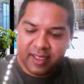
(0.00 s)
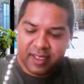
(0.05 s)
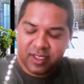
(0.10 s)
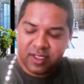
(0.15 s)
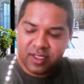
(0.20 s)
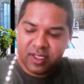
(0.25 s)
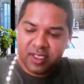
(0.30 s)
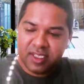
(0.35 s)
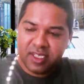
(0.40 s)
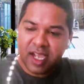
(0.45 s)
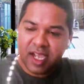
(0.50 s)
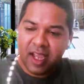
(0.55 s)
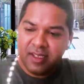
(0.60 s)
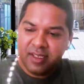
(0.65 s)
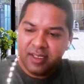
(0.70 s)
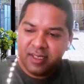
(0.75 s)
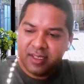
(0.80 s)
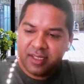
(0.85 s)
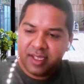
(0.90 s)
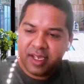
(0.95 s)
The the
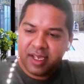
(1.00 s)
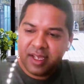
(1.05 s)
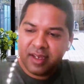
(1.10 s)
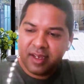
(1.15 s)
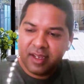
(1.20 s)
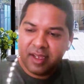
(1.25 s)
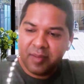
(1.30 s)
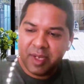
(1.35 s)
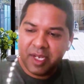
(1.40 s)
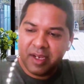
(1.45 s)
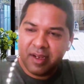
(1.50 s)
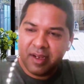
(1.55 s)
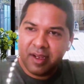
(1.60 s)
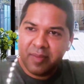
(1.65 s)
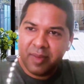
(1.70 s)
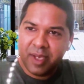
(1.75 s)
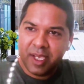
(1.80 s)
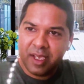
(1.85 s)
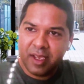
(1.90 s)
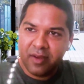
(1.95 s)
challenge that
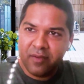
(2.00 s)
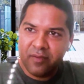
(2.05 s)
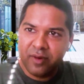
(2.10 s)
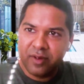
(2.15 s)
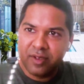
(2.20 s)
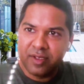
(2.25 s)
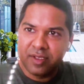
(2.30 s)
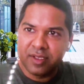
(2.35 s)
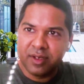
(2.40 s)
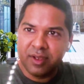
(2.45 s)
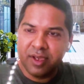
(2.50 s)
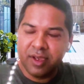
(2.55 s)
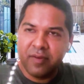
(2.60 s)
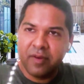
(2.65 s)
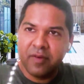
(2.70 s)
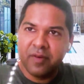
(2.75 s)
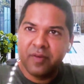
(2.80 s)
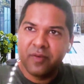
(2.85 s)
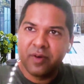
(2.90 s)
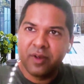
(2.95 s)
immediately became was you know
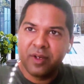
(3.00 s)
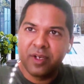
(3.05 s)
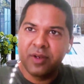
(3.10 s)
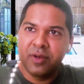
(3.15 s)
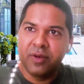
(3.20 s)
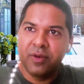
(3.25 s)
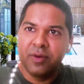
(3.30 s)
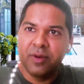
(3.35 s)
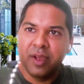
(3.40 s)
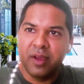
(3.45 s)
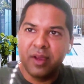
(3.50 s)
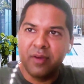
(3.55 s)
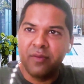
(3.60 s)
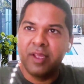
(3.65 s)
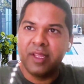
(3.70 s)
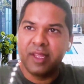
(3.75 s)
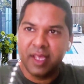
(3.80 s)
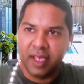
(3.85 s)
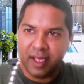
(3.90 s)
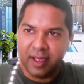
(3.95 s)
everyone wanted to do
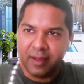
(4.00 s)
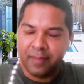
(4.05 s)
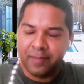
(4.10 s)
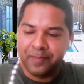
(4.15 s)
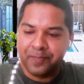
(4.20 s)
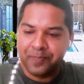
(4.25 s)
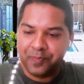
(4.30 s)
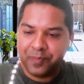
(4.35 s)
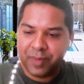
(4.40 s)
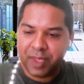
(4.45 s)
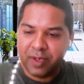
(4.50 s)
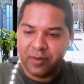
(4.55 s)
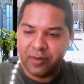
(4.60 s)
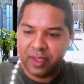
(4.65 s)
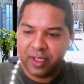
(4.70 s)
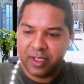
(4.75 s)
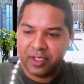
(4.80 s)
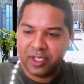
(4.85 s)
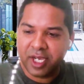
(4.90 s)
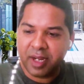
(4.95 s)
everything
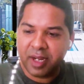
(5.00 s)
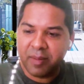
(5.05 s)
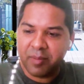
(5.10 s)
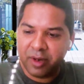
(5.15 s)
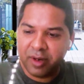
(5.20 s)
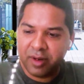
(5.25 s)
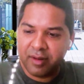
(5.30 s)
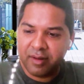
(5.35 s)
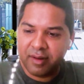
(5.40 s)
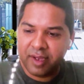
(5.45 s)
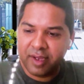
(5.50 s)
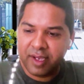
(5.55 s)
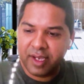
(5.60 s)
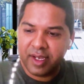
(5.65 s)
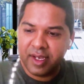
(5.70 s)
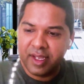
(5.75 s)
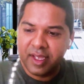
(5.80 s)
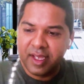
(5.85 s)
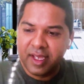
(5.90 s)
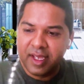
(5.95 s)
with the chatbot,
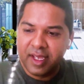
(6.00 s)
right?